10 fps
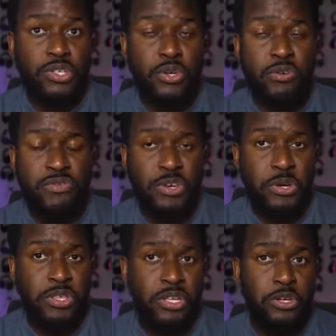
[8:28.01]
So if you
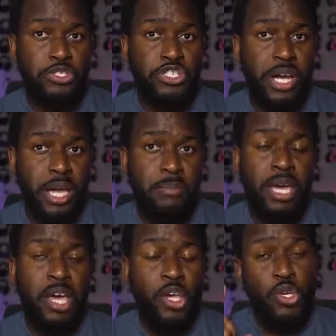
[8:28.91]
hear the alert chime,
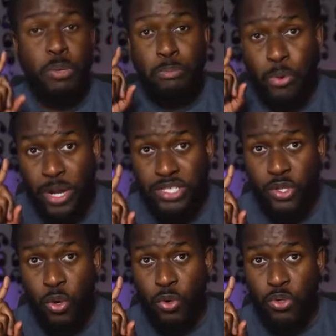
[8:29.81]
you can press
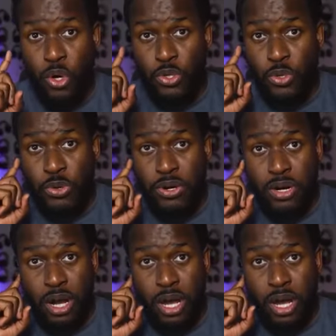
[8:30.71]
and hold on your